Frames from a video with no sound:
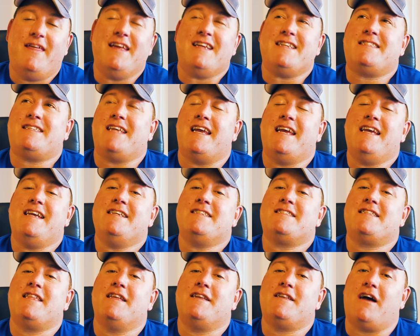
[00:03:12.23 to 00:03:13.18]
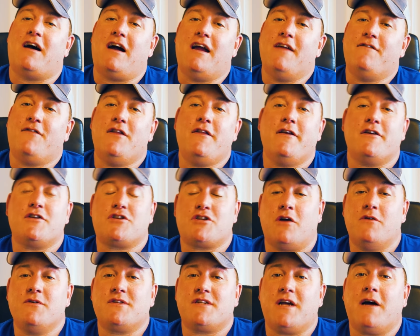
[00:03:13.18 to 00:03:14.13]
This is the diver that
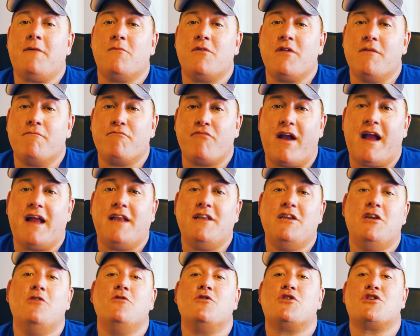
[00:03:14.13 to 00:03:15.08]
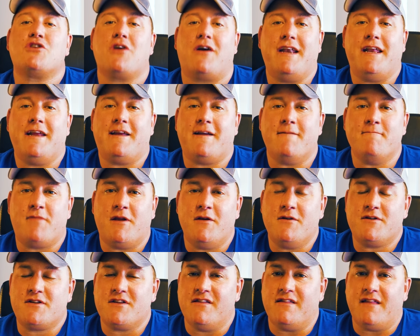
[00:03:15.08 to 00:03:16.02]
shows up with a brand new shiny
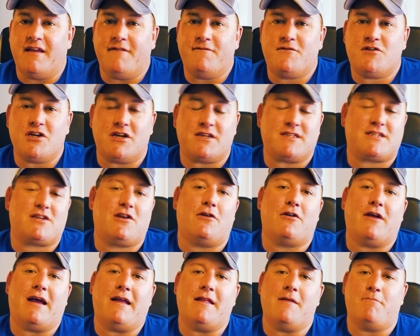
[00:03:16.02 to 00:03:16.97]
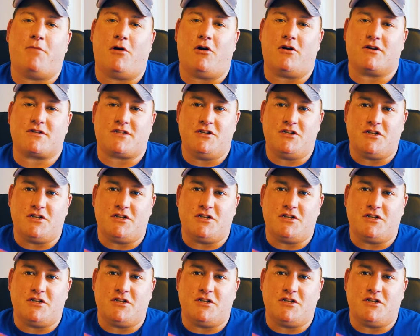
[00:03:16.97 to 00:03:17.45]
computer that they've just got out the box